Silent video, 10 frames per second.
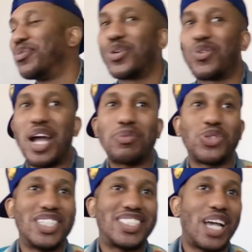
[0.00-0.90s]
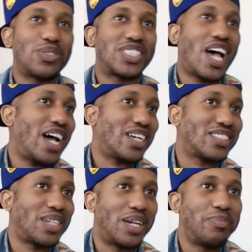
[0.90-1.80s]
we'll grab drinks outside or
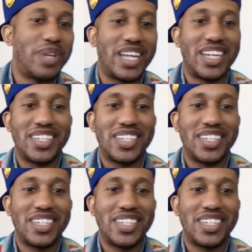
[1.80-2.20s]
something, man.